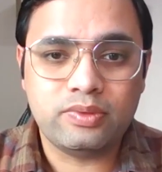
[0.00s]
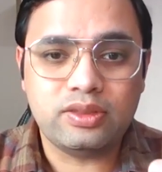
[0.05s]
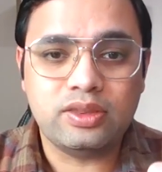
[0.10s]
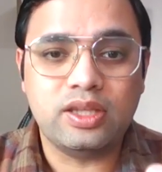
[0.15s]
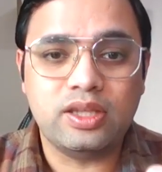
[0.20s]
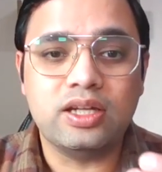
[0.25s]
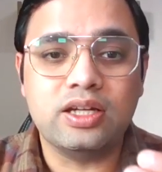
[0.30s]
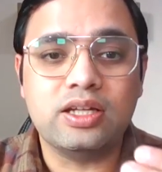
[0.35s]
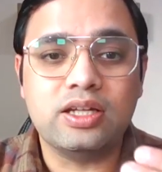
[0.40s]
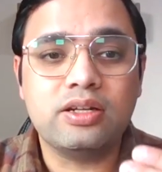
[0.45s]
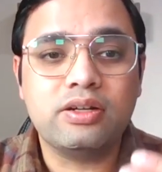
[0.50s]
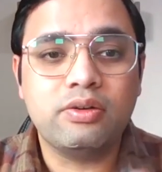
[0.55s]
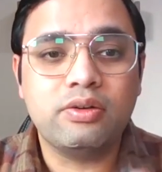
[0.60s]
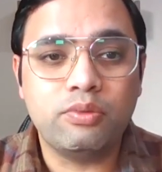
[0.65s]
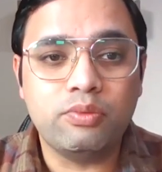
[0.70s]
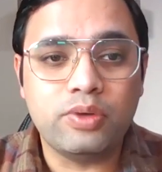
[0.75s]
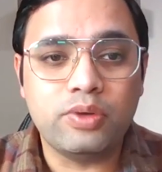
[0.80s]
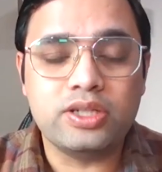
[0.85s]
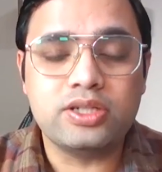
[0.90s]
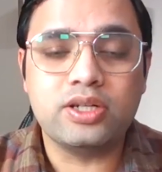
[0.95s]
their
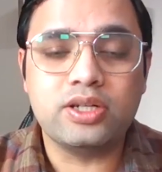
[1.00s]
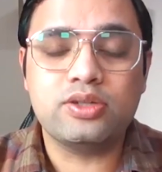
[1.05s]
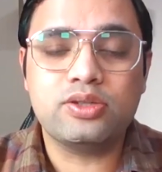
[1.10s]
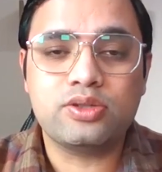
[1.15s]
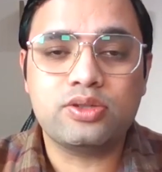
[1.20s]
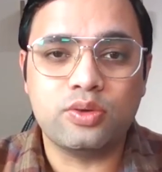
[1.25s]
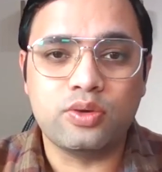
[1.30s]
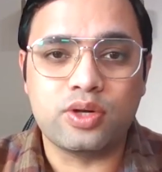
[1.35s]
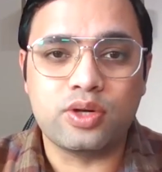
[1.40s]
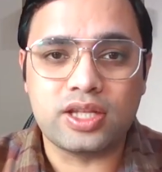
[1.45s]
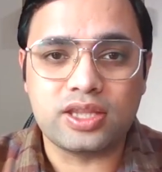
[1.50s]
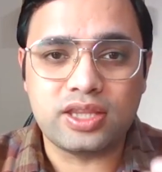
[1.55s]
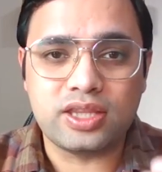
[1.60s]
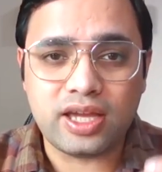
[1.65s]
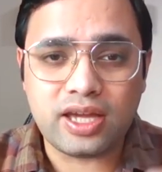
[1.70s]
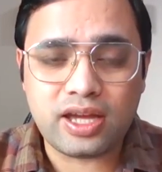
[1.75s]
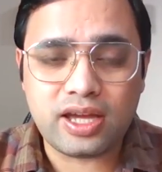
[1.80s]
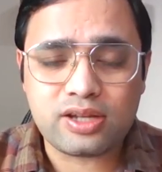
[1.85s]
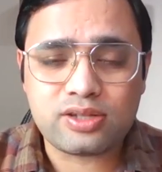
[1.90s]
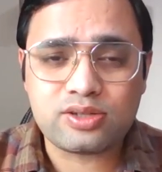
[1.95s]
vision story,
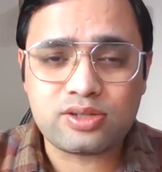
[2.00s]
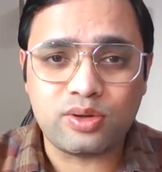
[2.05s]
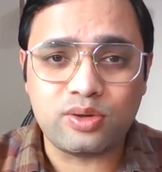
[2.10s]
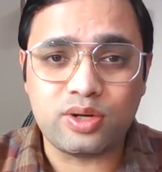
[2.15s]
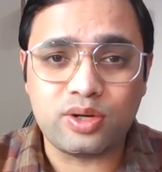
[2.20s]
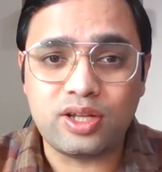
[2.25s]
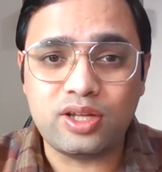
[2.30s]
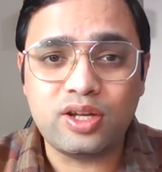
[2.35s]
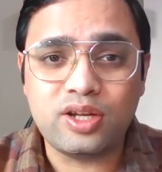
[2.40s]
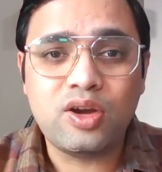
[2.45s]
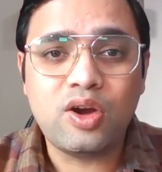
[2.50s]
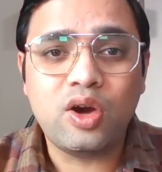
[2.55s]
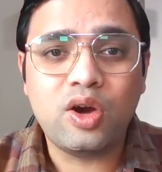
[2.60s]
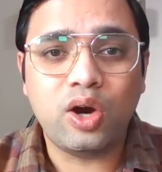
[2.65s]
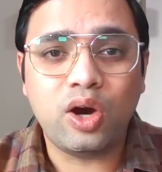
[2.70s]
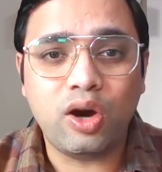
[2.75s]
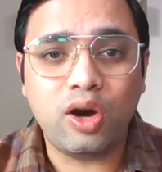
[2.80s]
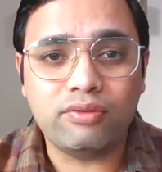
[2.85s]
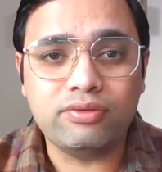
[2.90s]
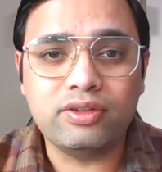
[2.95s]
their story
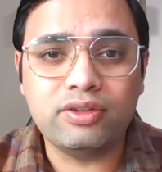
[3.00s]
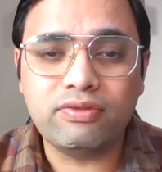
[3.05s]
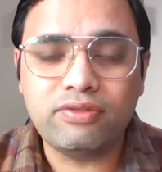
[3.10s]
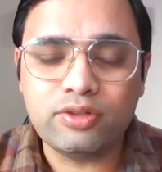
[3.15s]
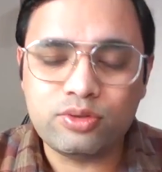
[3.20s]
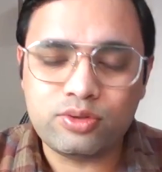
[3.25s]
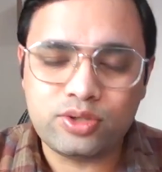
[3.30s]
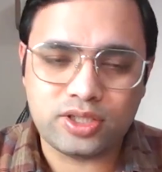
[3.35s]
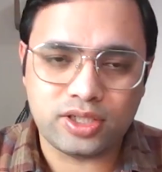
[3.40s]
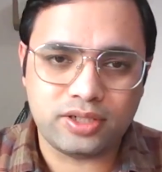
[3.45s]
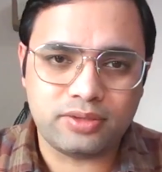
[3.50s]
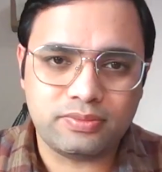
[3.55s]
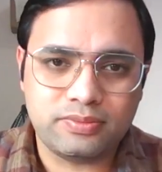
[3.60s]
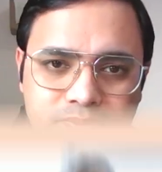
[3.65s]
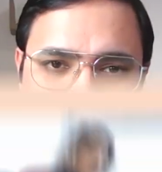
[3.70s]
of the future.